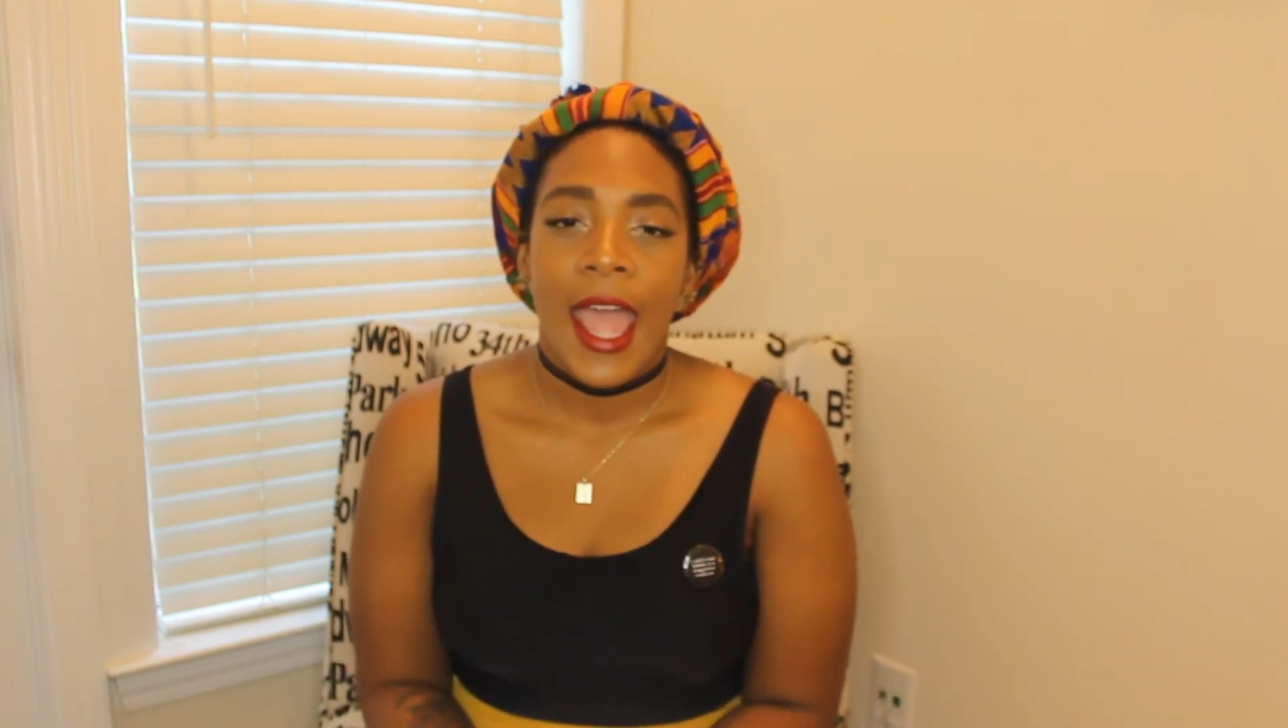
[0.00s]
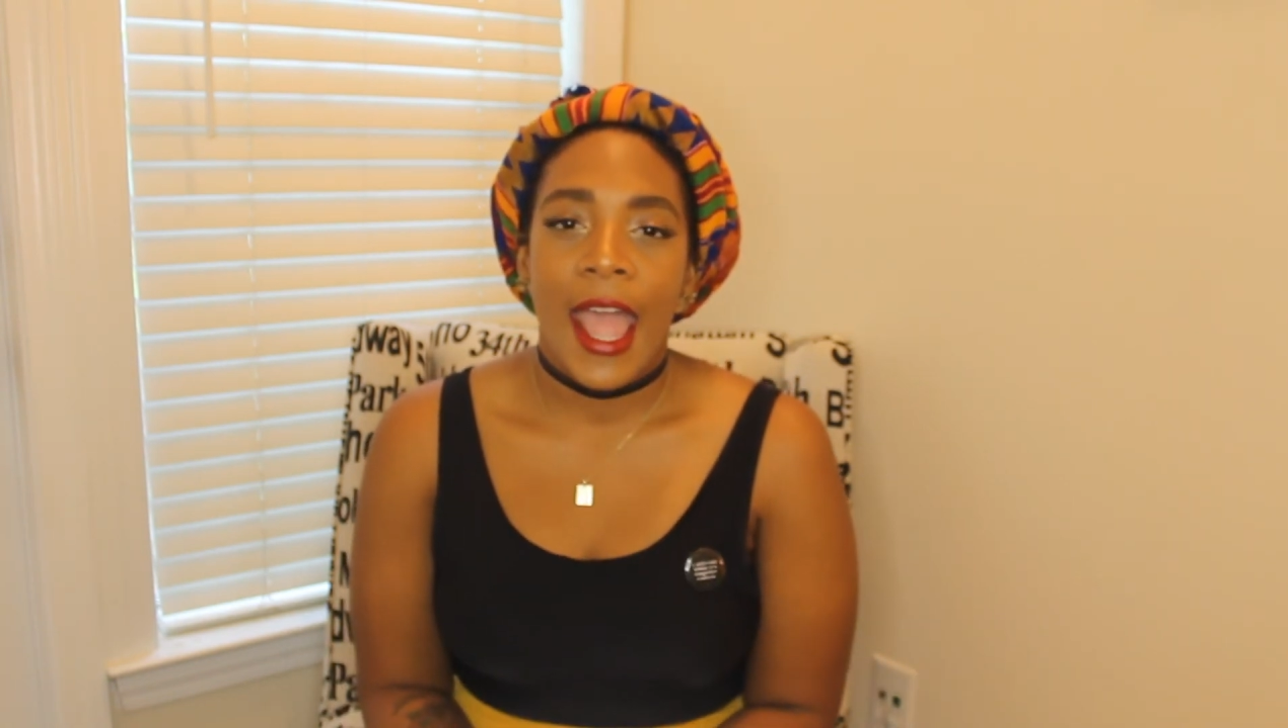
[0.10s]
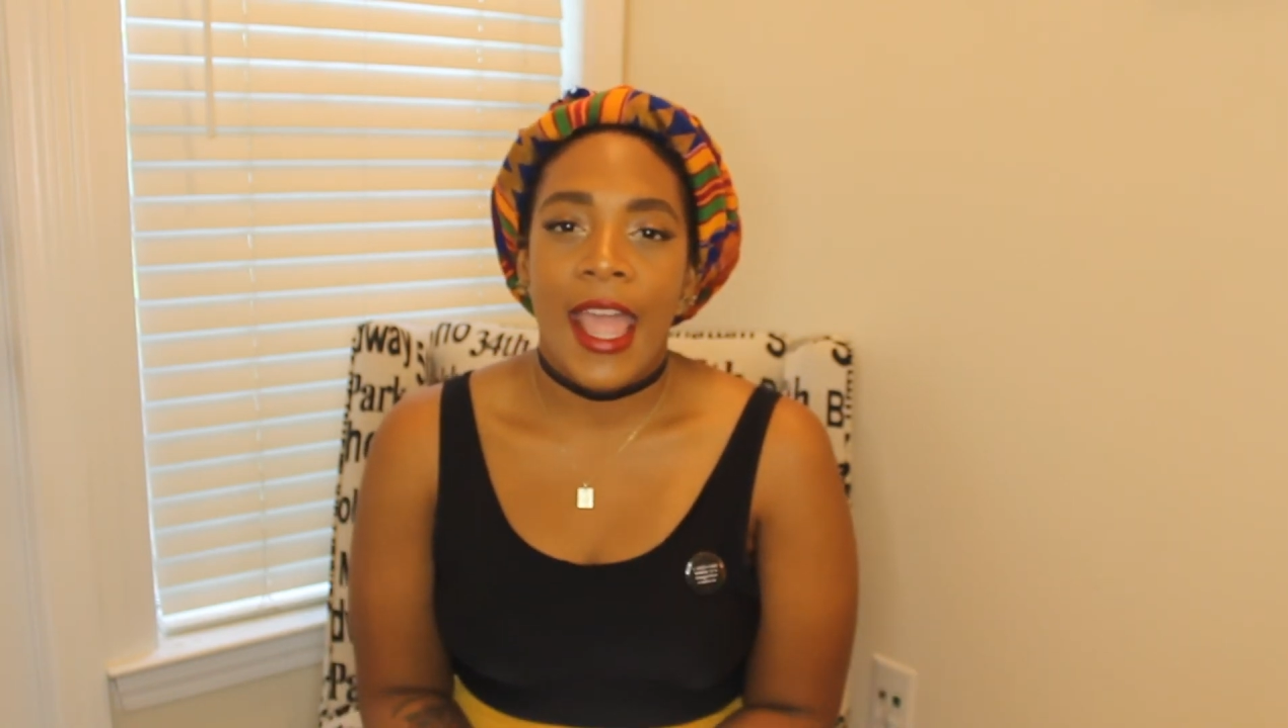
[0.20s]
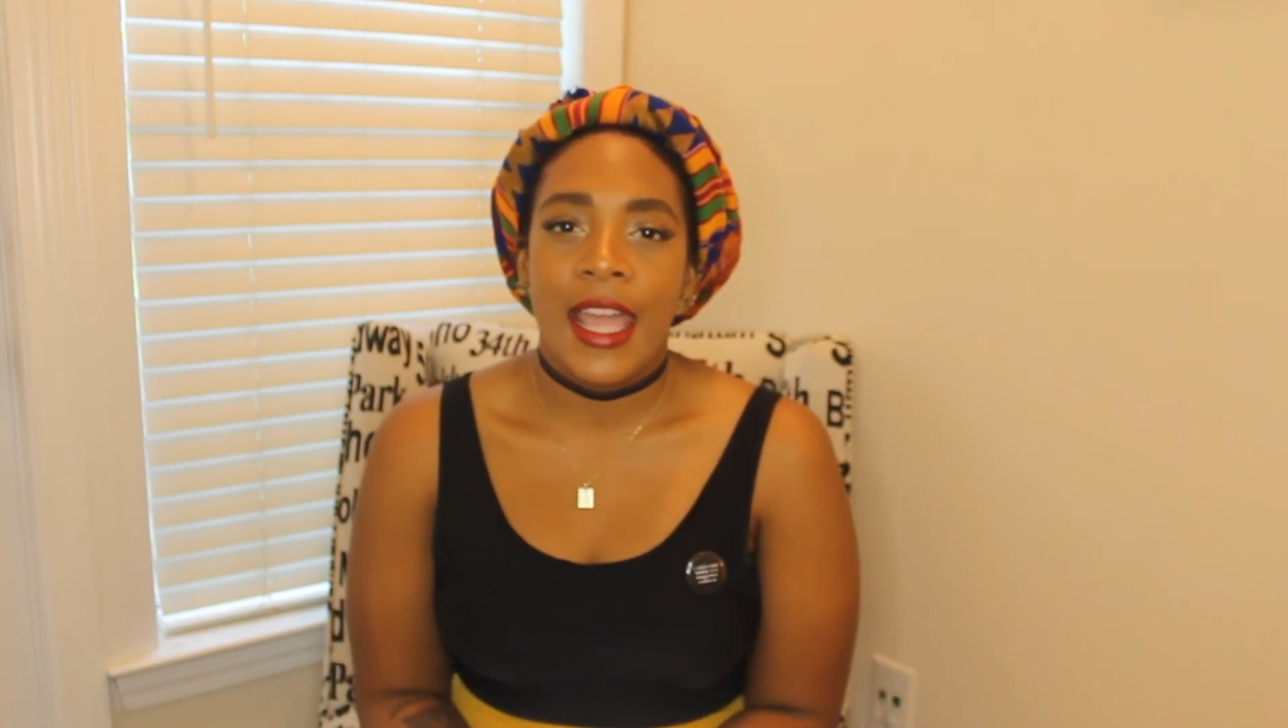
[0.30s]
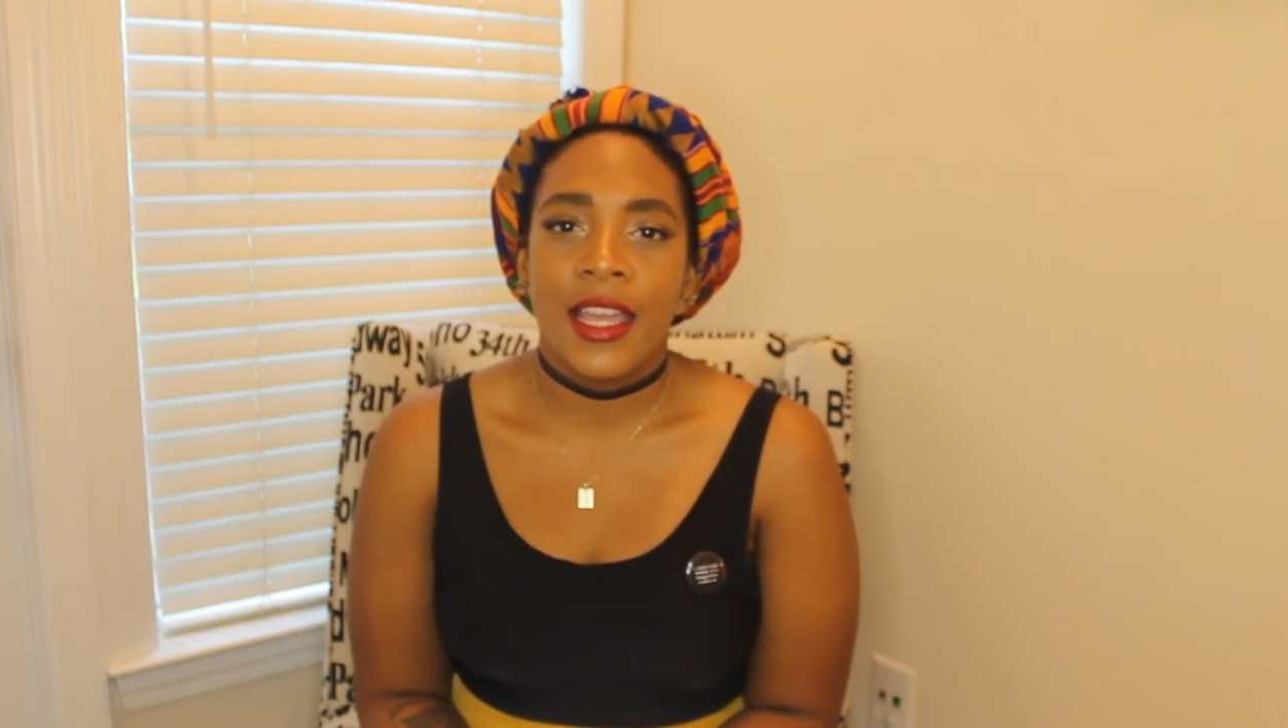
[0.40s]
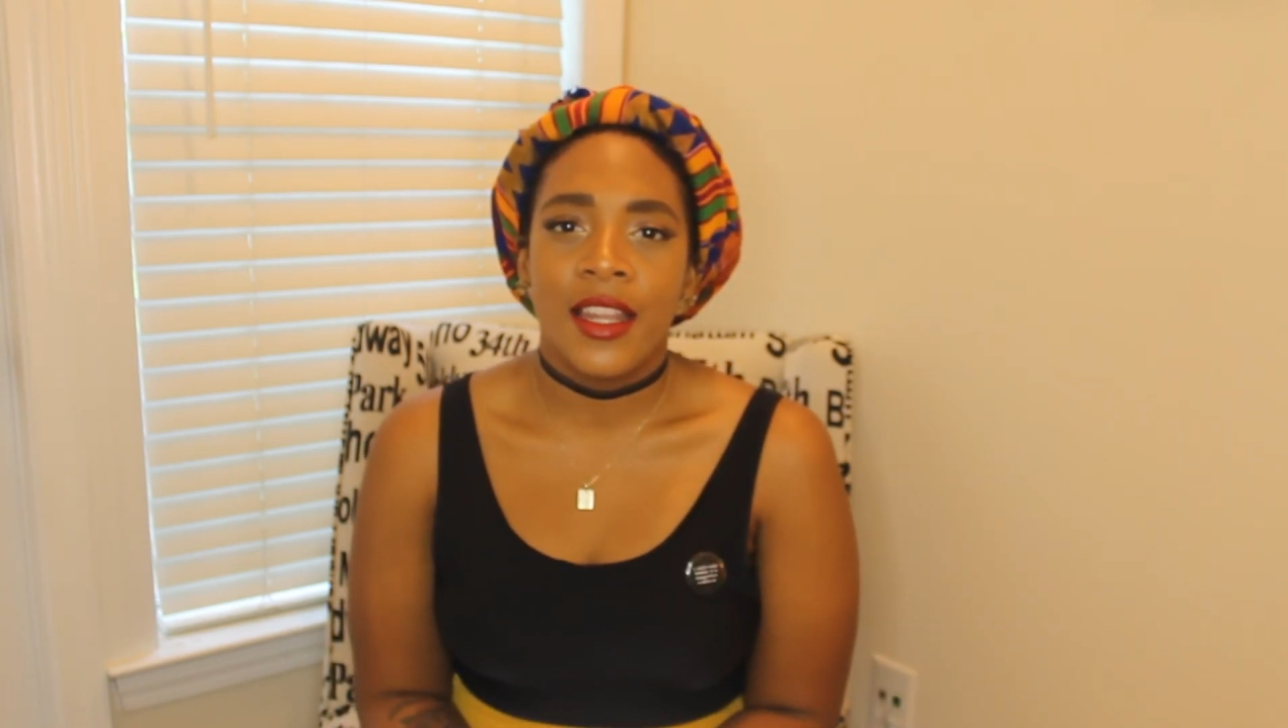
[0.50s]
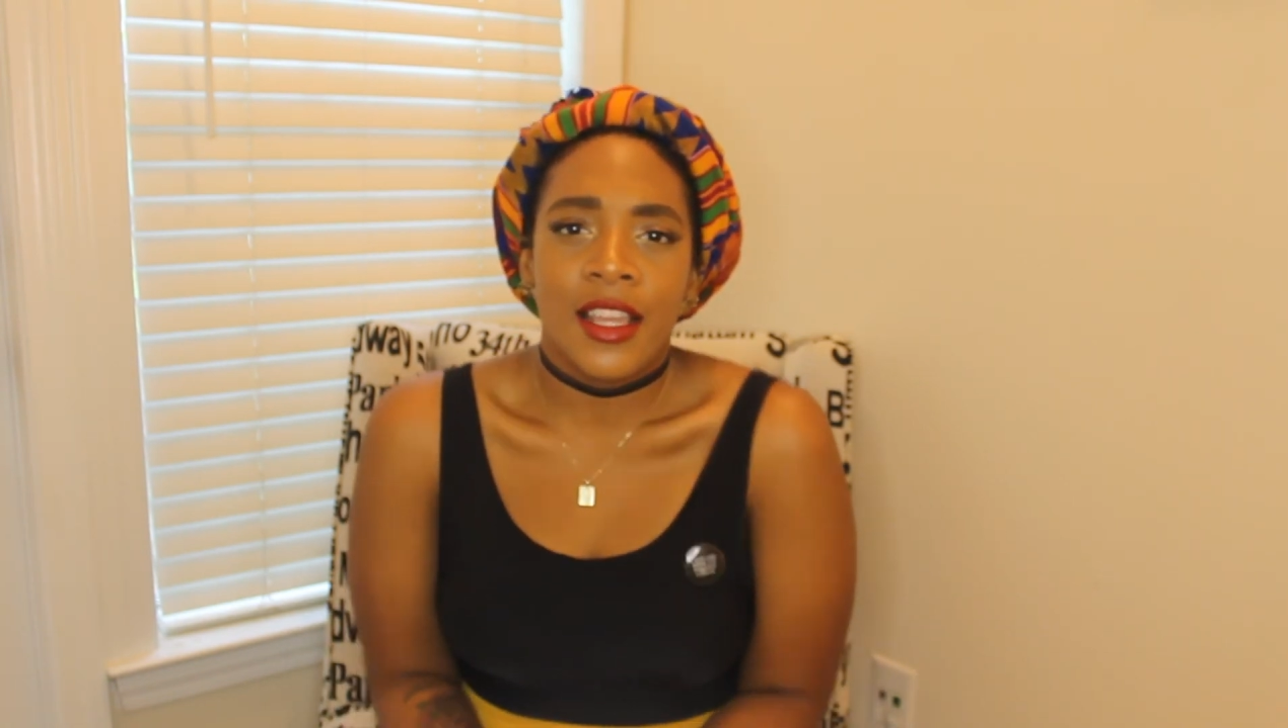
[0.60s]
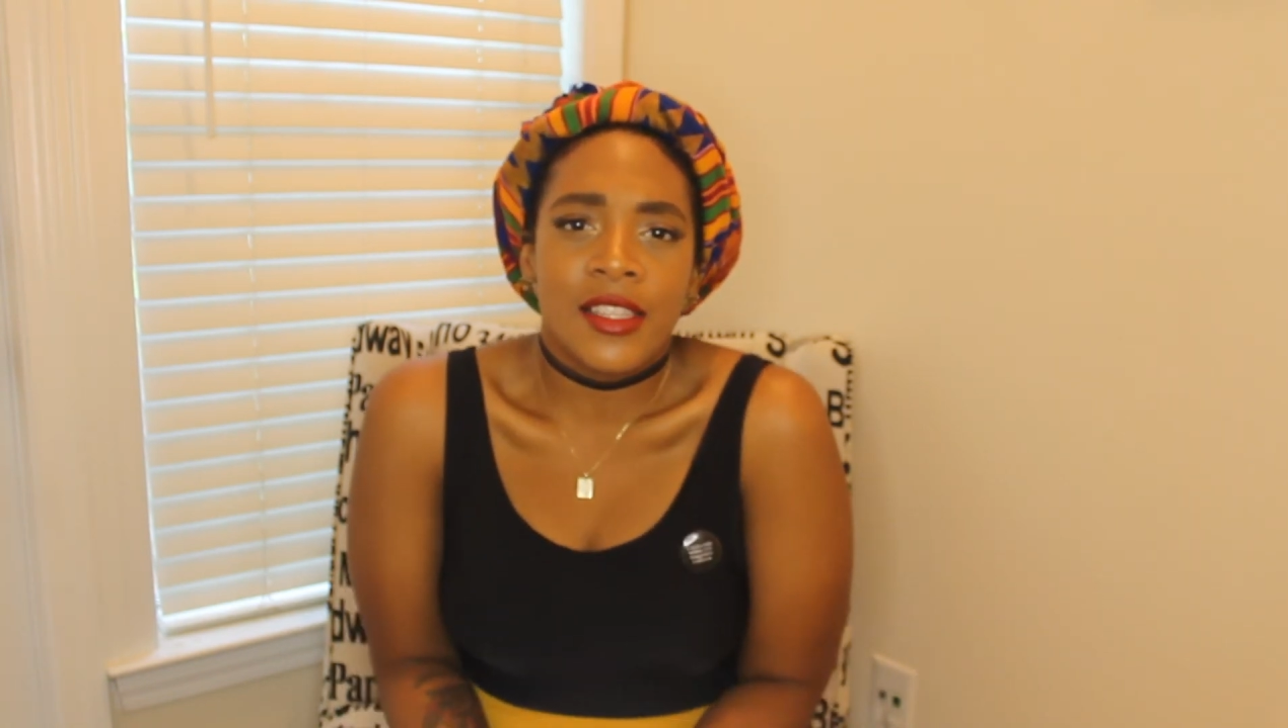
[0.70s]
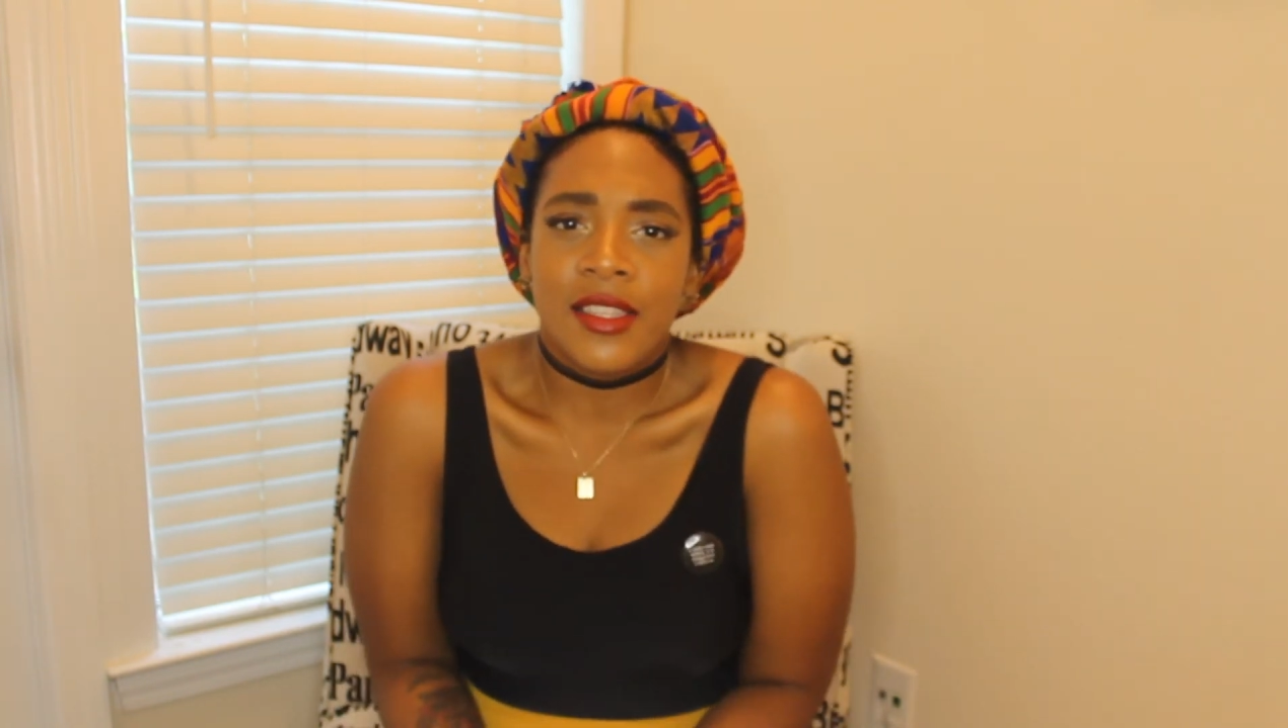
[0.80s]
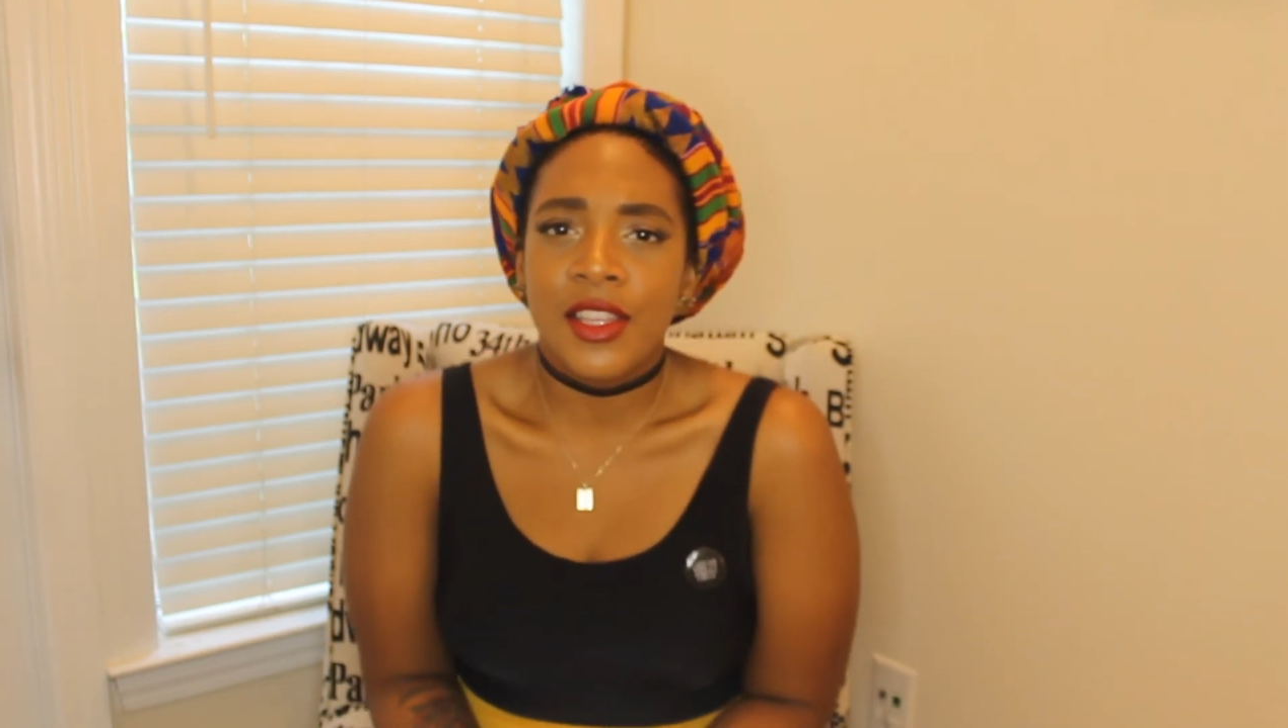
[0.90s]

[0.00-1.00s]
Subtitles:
and it's